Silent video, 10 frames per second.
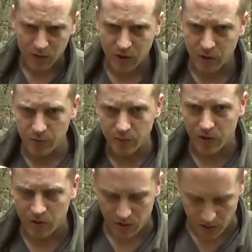to
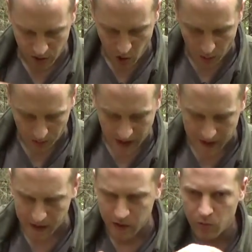the top
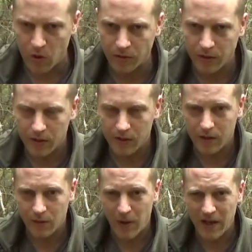layer, you want
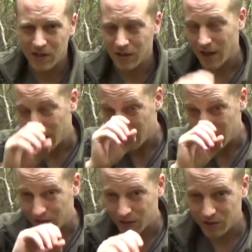a base layer
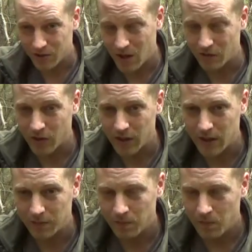is
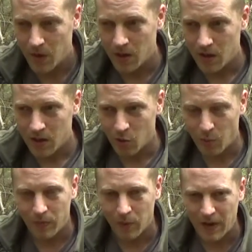generally
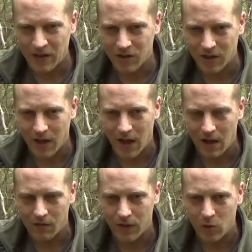the best thing to
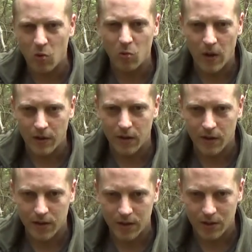have in all weather
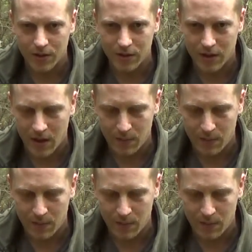conditions,